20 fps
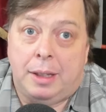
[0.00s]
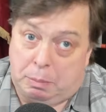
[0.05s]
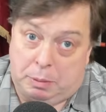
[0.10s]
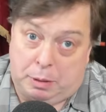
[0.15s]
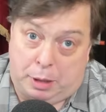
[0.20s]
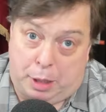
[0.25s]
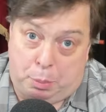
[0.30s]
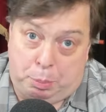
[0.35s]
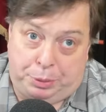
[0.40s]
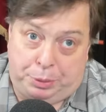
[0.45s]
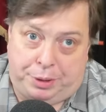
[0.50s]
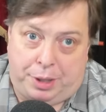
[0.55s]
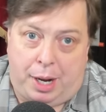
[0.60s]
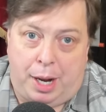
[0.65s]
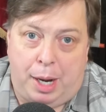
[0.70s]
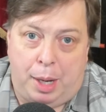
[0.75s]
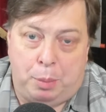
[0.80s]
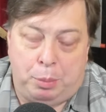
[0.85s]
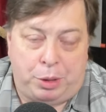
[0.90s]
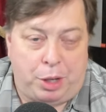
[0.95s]
A couple
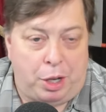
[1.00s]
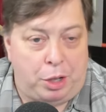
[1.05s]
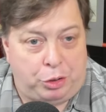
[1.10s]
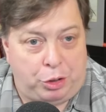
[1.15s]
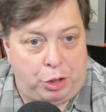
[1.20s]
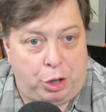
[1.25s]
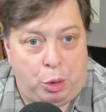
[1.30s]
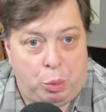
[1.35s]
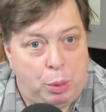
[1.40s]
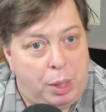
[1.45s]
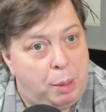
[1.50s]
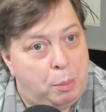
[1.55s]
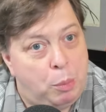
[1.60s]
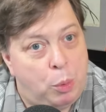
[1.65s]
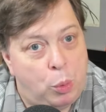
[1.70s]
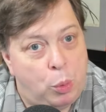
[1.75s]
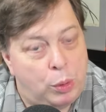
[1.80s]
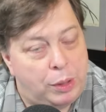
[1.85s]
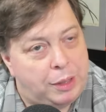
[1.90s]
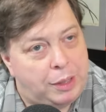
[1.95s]
times I saw way
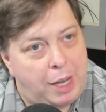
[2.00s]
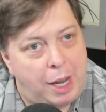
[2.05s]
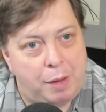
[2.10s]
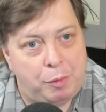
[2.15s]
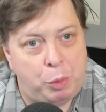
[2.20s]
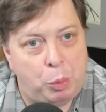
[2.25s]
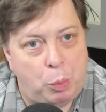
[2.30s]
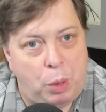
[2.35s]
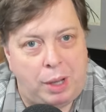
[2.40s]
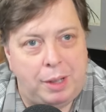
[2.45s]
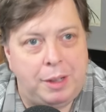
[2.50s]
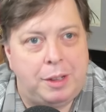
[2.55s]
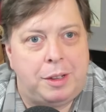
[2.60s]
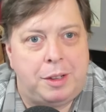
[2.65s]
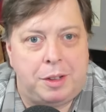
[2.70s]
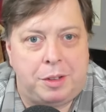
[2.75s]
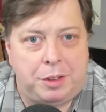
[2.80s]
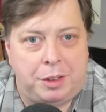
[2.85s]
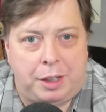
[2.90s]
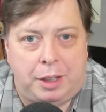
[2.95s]
more than I ever wanted
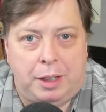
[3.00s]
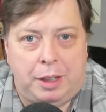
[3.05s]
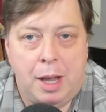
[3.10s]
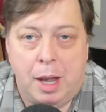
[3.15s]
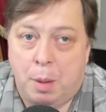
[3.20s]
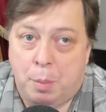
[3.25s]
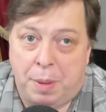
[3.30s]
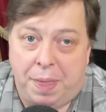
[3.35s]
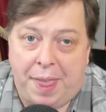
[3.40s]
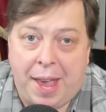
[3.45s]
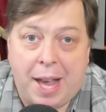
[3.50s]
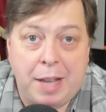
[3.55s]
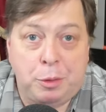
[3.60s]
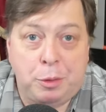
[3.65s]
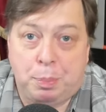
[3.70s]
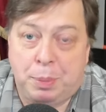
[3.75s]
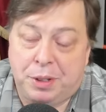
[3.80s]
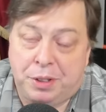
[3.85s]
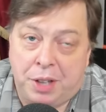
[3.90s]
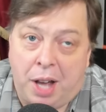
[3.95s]
to see. But that's
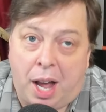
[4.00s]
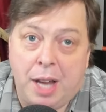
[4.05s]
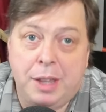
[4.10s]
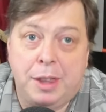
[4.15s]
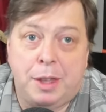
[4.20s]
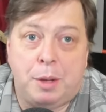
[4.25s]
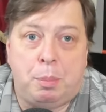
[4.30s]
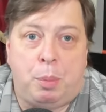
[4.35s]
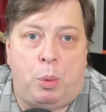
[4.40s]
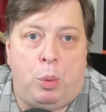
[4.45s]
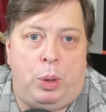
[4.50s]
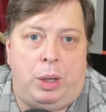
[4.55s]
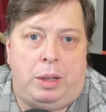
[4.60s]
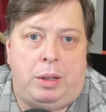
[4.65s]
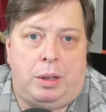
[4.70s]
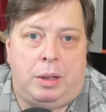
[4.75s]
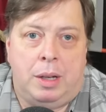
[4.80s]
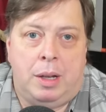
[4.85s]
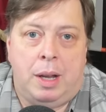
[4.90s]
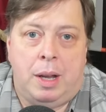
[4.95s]
beside the point.